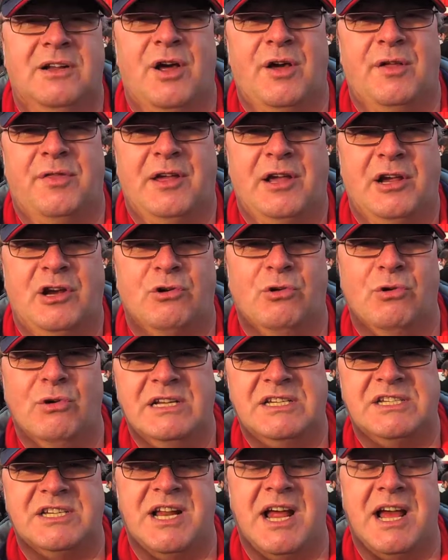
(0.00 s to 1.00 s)
I think
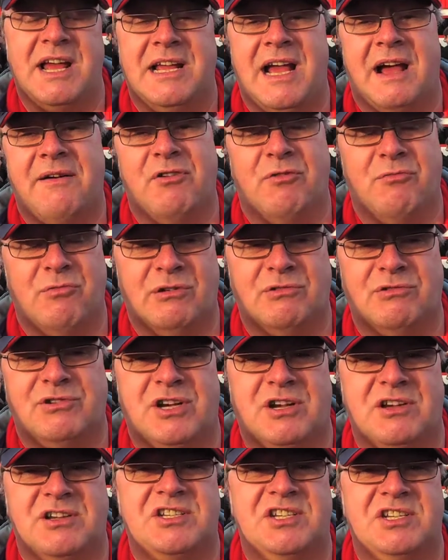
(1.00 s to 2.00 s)
Crawley today have a real
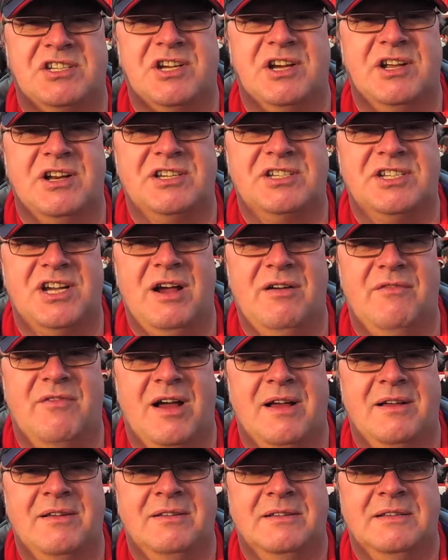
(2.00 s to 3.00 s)
chance to turn us over.
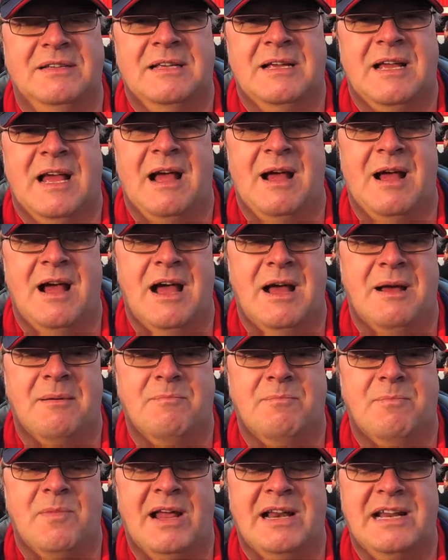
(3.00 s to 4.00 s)

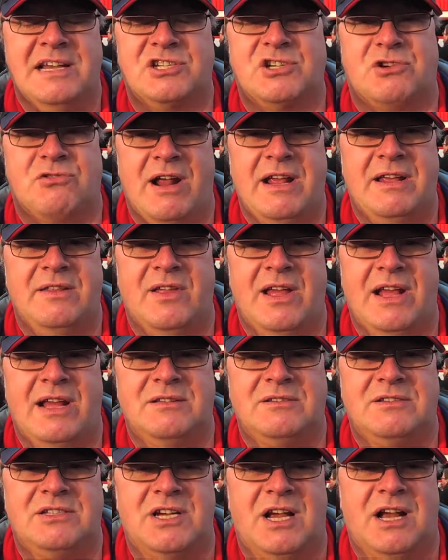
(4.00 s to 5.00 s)
Um, and it's great
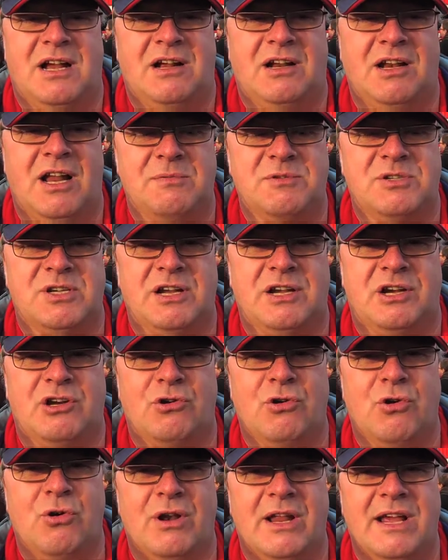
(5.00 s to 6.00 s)
that uh, clubs like
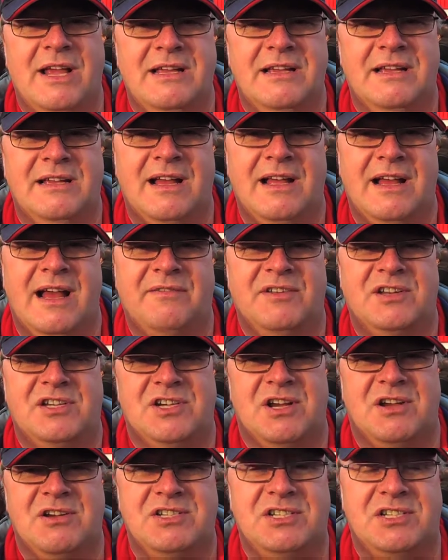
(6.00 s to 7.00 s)
Crawley have the
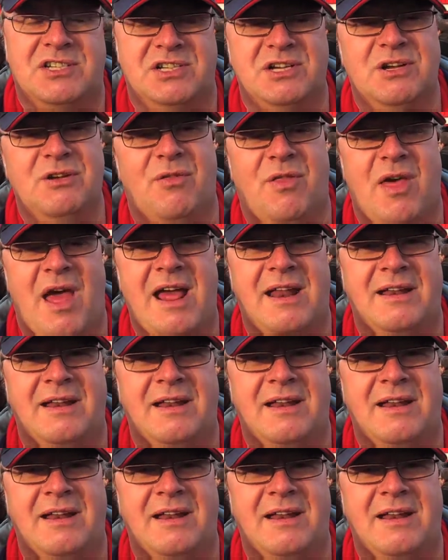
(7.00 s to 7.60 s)
chance to do that.